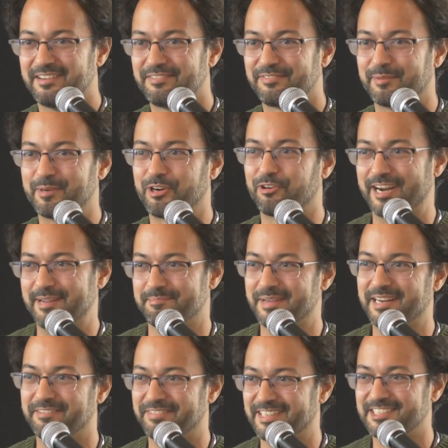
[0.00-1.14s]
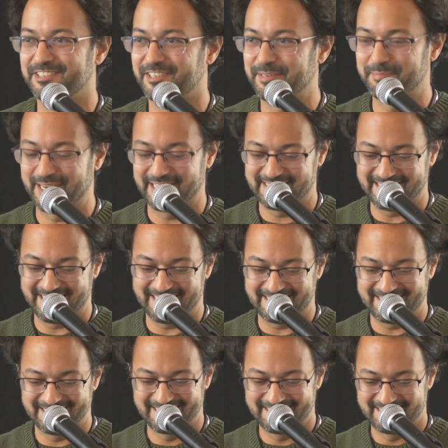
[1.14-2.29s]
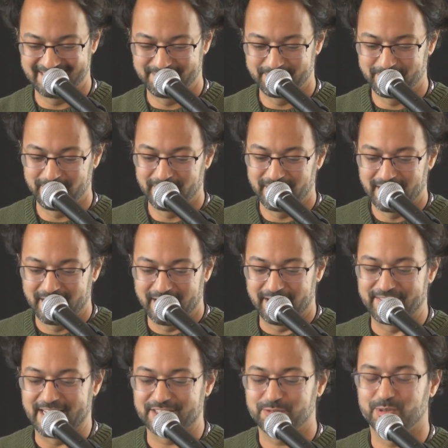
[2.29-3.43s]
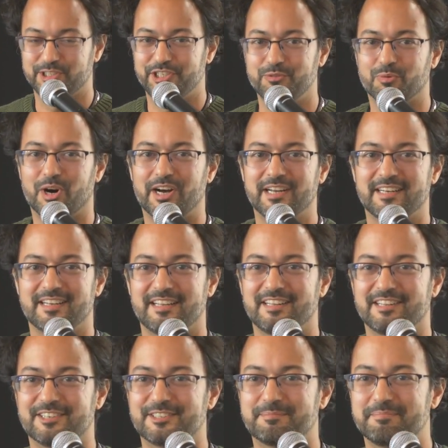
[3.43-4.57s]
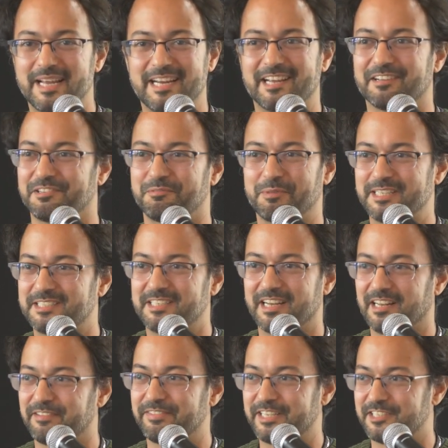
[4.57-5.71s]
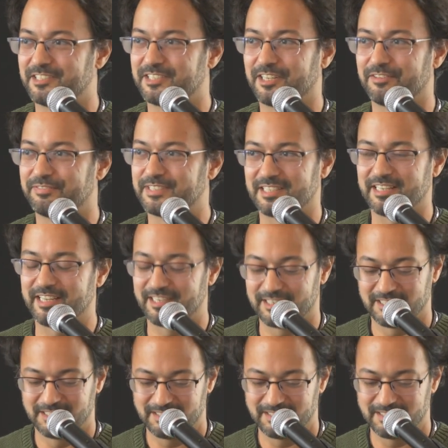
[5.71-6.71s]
from a great men of history mindset? If that's what you want, there's many other ways to elevate yourself as a leader.